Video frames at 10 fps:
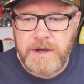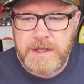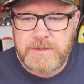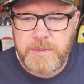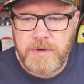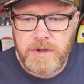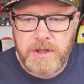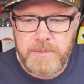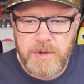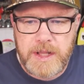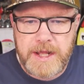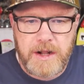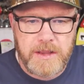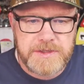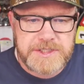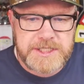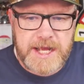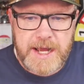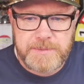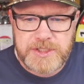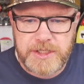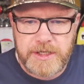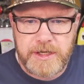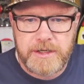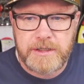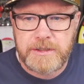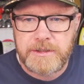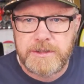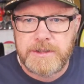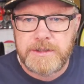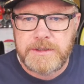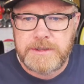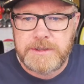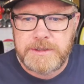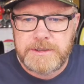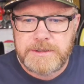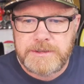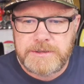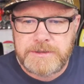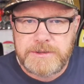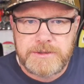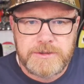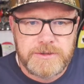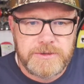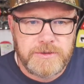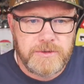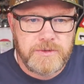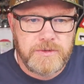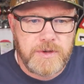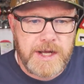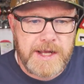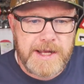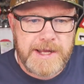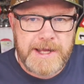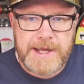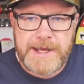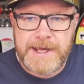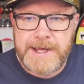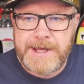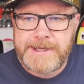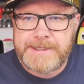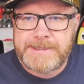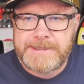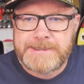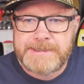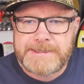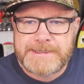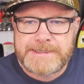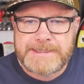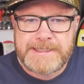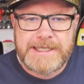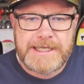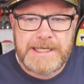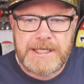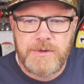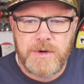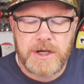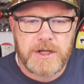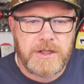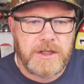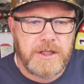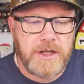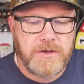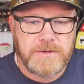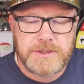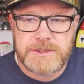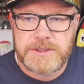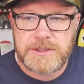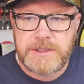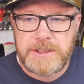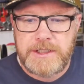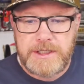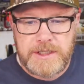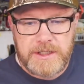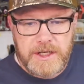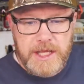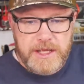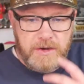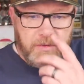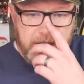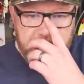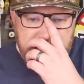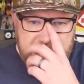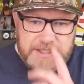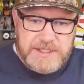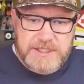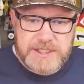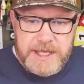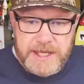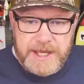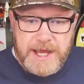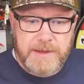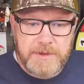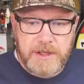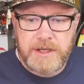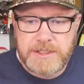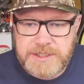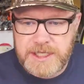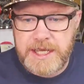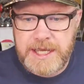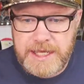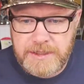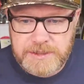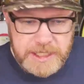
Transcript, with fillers: gonna have to pull up pull out all the stops here to uh, get anywhere close. Neko Waits, uh, I'm going to say, looks